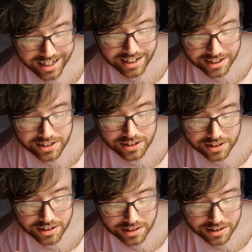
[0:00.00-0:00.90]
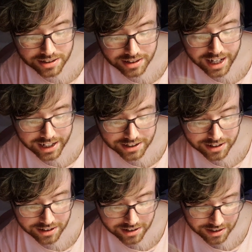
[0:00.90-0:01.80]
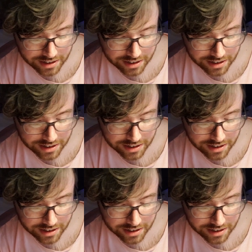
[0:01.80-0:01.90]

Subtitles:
it's just excellent.